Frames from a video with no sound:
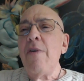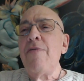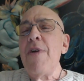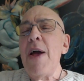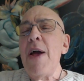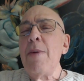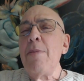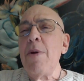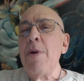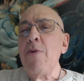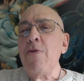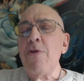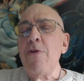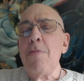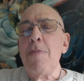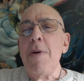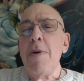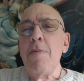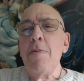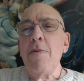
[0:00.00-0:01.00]
our family,
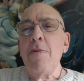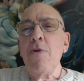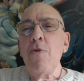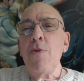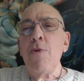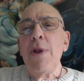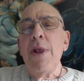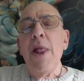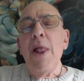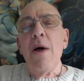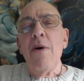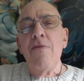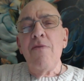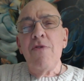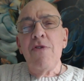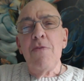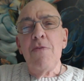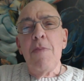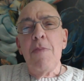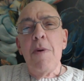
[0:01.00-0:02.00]
with the people that we
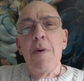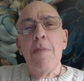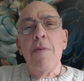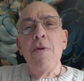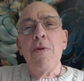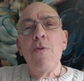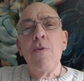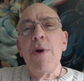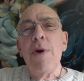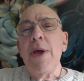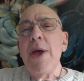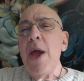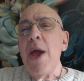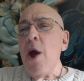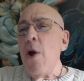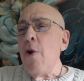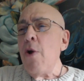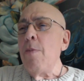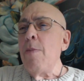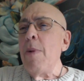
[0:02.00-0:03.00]
love, with the people that we
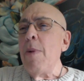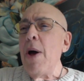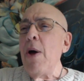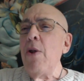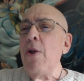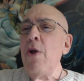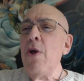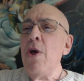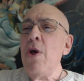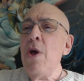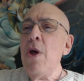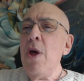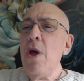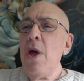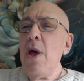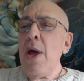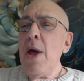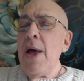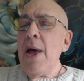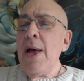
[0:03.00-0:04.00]
care about,
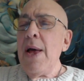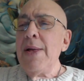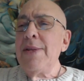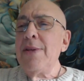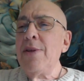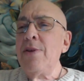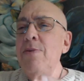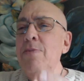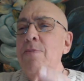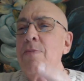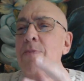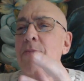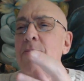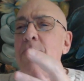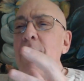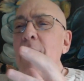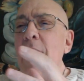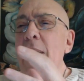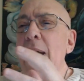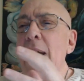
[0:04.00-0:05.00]

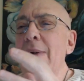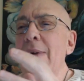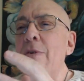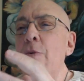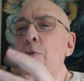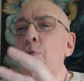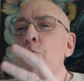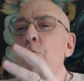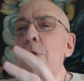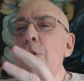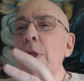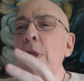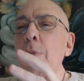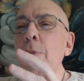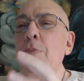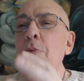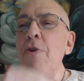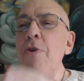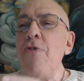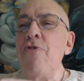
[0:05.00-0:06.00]
to have a
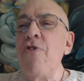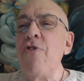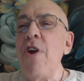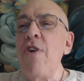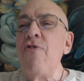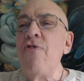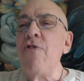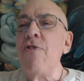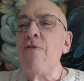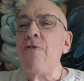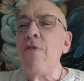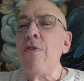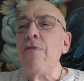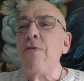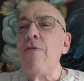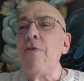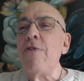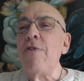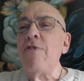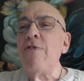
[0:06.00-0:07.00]
real appreciation
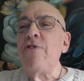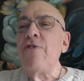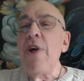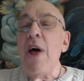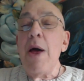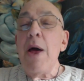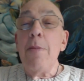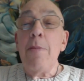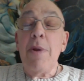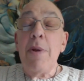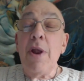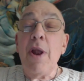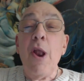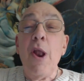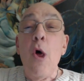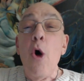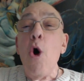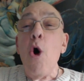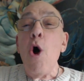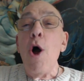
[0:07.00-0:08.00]
for the first time in
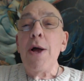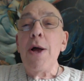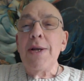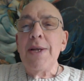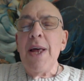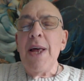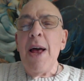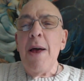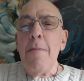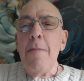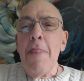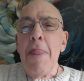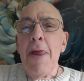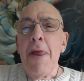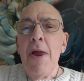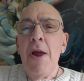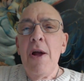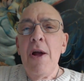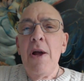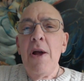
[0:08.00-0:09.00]
a long time,
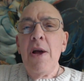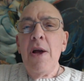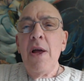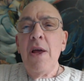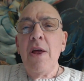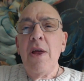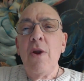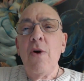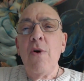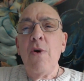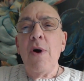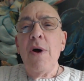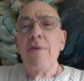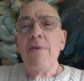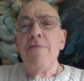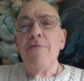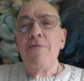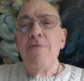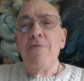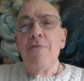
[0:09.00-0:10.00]

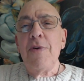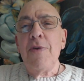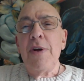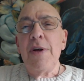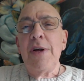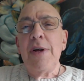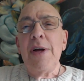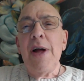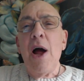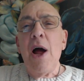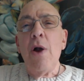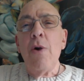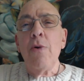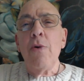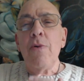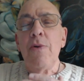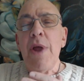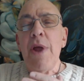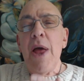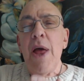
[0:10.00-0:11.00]
of
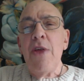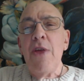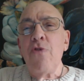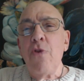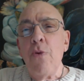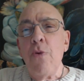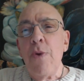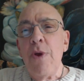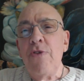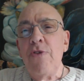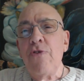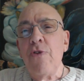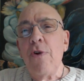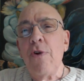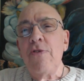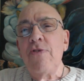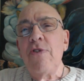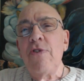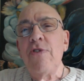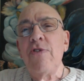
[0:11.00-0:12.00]
our natural
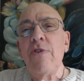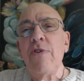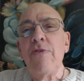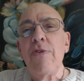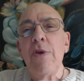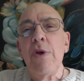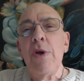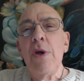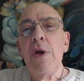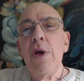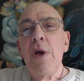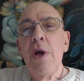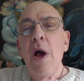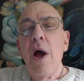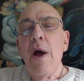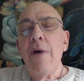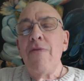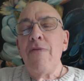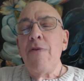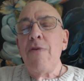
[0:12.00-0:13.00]
resources,
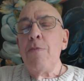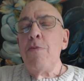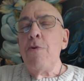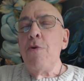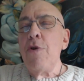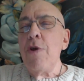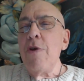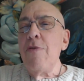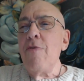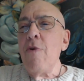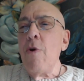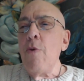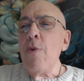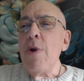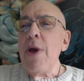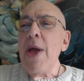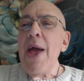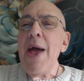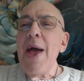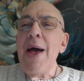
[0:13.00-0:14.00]
of the beauty of
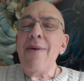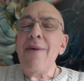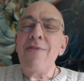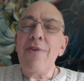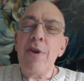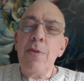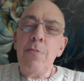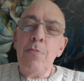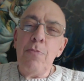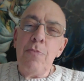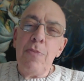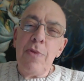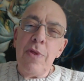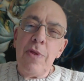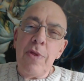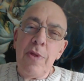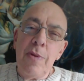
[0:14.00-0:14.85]
what we have, and